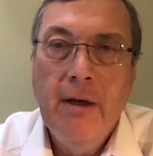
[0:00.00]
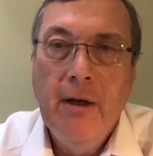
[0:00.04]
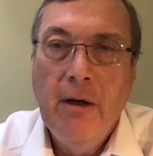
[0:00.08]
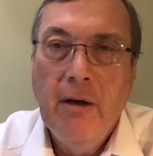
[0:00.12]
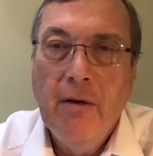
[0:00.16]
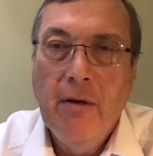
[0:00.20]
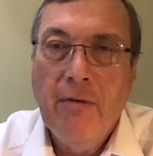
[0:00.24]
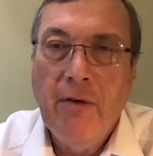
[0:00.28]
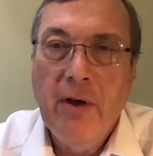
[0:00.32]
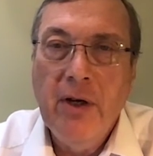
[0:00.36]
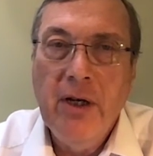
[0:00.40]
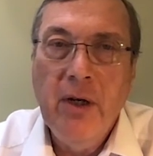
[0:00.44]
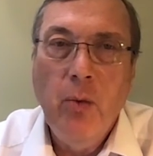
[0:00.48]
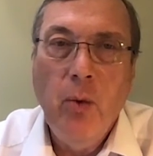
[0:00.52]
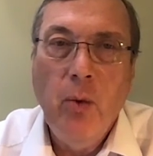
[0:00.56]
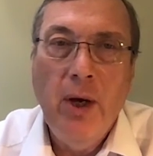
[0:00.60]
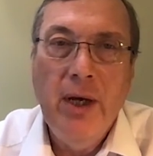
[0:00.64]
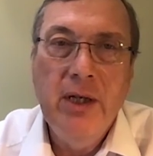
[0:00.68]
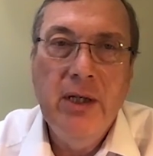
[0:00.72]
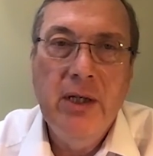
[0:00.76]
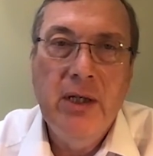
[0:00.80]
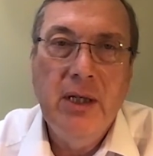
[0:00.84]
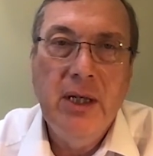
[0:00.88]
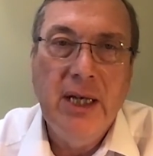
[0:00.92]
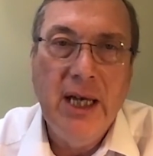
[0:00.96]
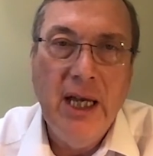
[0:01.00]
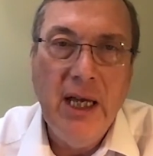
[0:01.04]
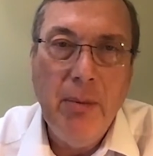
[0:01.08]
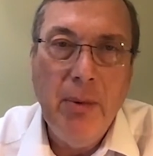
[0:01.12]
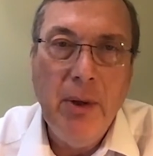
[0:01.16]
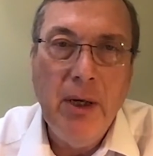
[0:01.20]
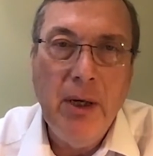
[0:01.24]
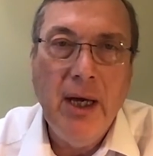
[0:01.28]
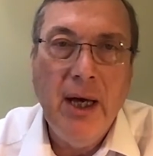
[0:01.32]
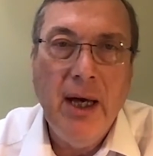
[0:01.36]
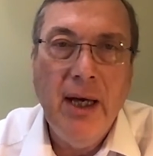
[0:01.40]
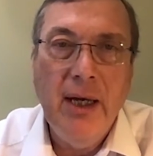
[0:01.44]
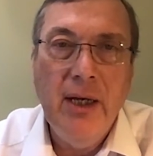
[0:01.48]
Finding ways to keep
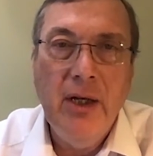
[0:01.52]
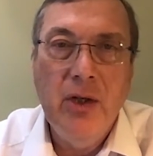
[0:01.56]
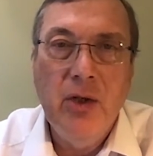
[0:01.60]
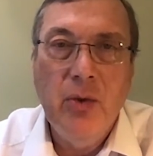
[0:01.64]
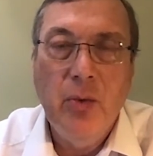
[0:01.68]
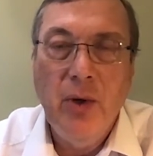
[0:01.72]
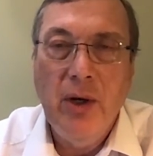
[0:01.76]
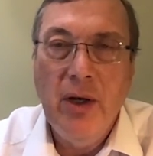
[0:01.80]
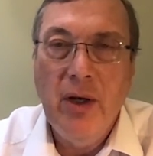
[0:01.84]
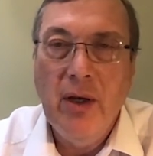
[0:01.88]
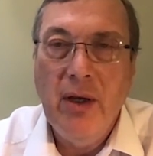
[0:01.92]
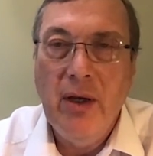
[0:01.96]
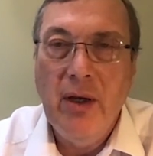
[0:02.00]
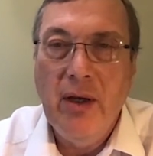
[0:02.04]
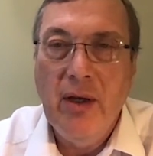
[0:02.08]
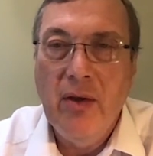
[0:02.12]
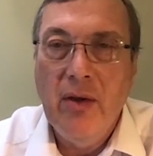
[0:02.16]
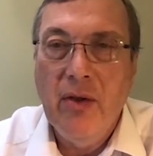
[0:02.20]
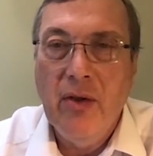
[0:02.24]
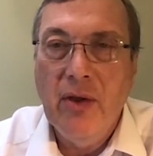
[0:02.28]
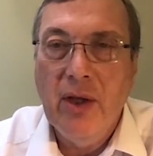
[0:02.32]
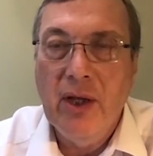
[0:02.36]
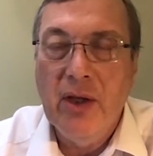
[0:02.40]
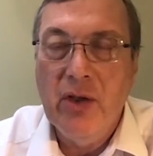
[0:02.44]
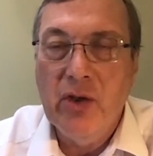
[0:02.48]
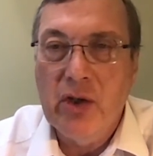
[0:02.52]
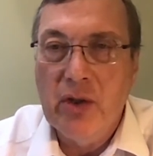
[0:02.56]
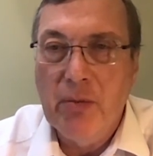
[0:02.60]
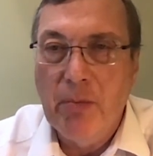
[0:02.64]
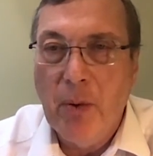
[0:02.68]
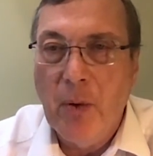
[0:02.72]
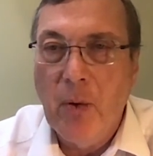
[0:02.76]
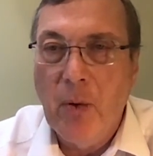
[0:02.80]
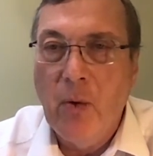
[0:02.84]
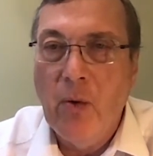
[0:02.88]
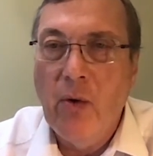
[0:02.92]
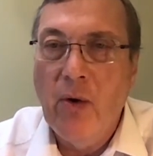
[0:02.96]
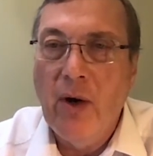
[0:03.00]
engaged with and
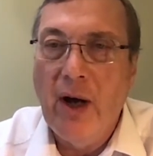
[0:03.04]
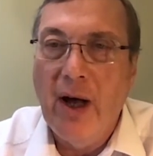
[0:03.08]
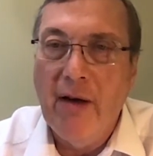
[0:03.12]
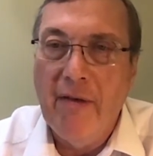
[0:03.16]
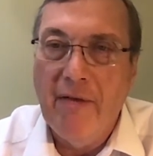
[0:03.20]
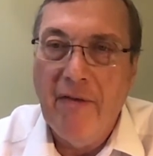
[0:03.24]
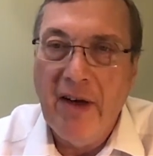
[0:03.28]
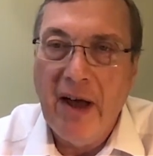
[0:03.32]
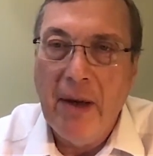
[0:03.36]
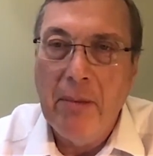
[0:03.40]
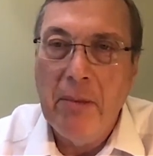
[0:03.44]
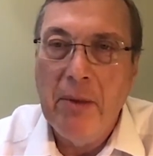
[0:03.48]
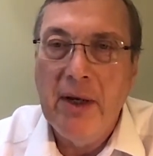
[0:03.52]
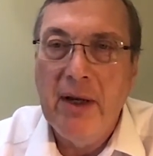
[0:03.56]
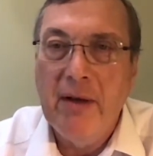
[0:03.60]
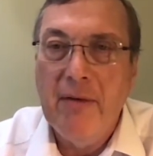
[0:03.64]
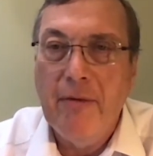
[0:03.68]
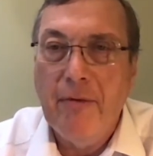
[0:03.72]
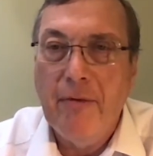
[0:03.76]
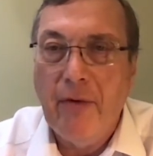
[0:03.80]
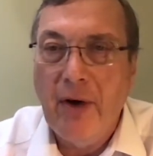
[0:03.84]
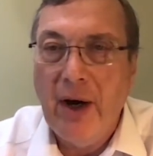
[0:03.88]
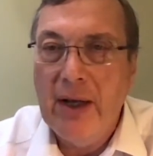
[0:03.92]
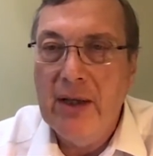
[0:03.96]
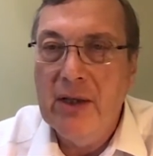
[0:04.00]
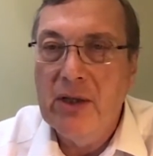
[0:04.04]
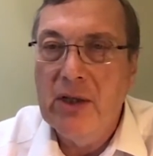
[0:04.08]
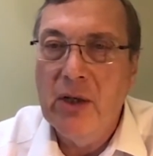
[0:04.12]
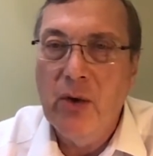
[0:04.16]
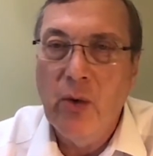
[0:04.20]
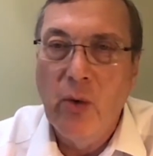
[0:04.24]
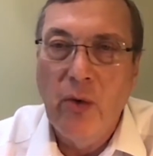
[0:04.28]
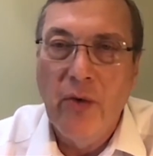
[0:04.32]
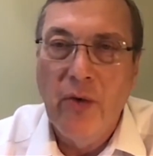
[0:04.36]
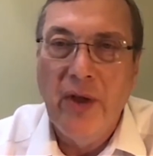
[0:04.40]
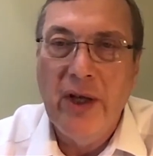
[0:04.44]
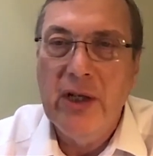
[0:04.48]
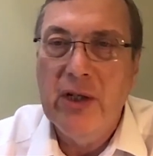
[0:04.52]
support our family and friends in
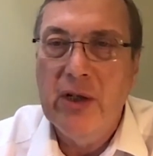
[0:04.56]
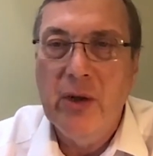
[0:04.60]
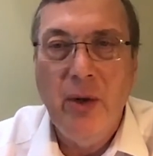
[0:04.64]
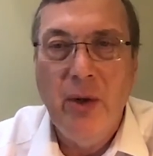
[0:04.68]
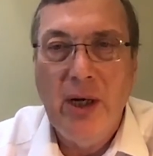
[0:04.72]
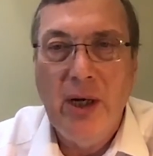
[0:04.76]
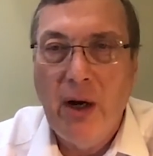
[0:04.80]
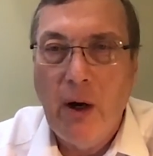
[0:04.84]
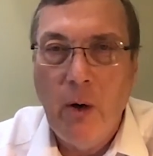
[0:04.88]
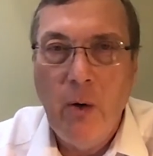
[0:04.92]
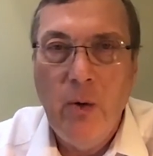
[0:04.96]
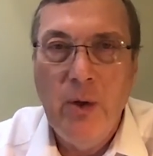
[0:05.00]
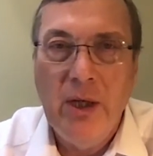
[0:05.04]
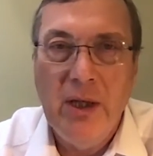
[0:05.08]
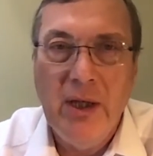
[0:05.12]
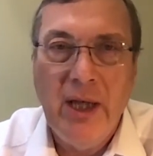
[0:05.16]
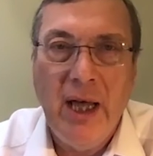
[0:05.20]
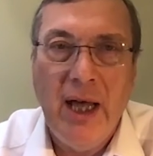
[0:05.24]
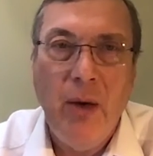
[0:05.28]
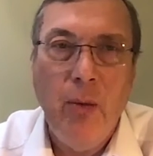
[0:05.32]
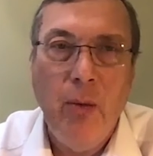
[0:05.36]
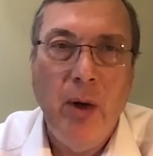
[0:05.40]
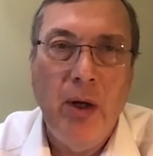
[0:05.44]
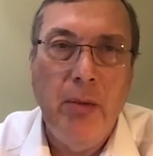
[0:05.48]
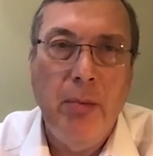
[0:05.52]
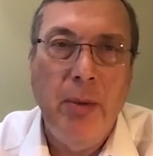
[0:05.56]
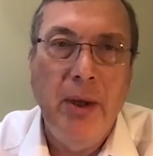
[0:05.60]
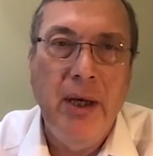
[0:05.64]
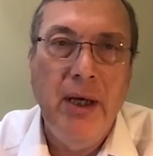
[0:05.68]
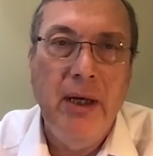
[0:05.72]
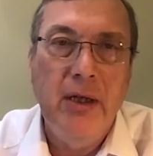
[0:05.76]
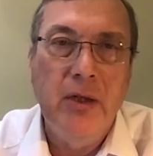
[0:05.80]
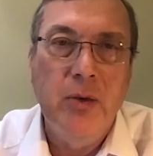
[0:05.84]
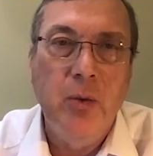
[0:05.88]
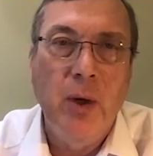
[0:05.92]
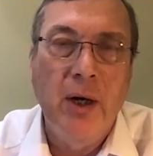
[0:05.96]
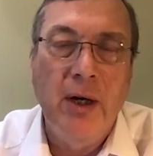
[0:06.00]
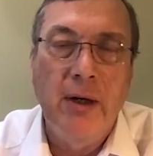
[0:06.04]
all they do, including their well-being
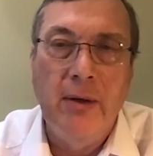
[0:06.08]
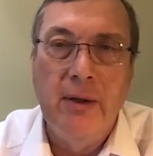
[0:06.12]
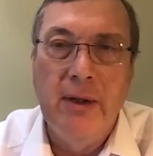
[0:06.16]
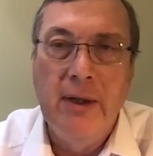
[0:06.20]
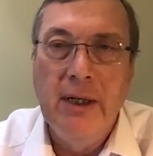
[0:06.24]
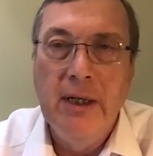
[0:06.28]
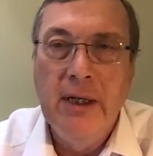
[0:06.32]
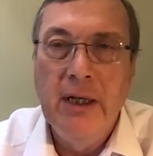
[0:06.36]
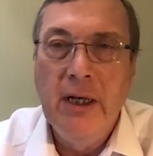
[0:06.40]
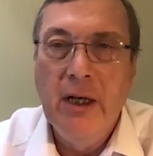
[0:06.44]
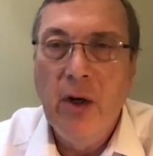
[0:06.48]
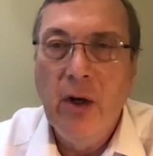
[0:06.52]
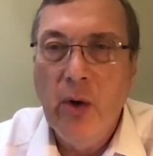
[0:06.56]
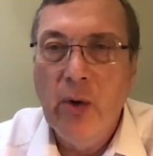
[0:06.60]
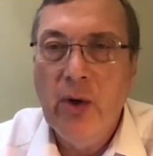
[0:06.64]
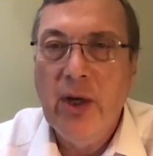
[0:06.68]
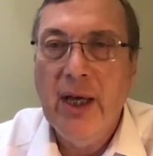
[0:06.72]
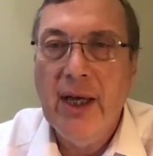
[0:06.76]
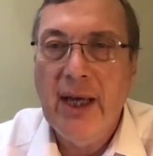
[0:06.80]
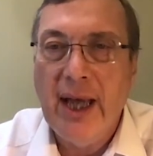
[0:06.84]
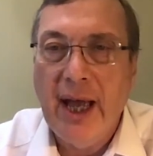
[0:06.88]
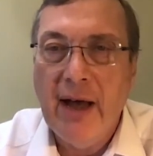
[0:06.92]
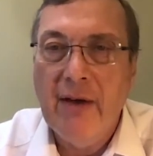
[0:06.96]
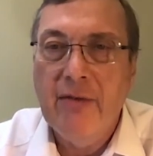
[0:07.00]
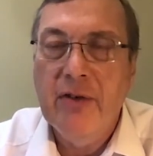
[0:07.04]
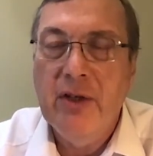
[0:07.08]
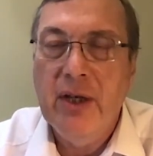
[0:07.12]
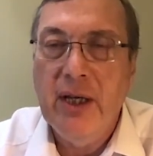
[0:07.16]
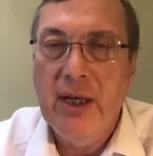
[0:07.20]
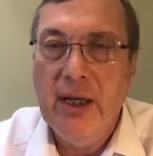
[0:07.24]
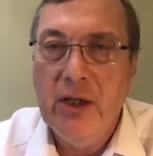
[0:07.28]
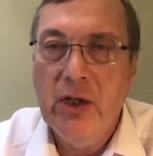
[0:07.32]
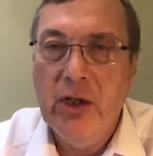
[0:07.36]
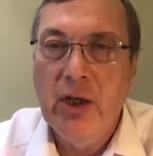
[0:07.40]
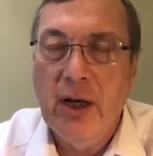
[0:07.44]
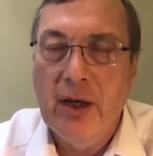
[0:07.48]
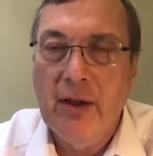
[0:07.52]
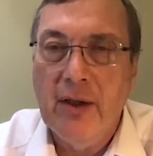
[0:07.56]
as well. Looking after
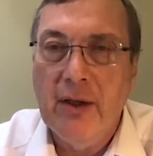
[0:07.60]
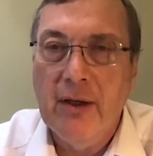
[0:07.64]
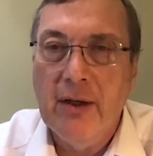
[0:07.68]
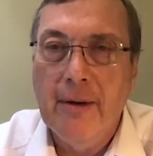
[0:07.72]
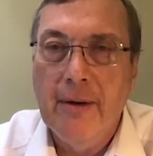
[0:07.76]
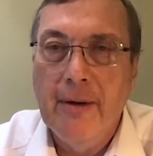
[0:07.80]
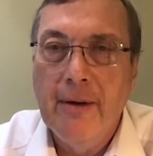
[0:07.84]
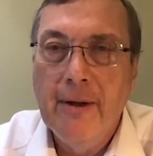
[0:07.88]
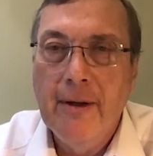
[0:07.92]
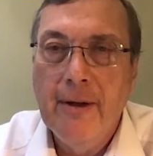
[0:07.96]
each other.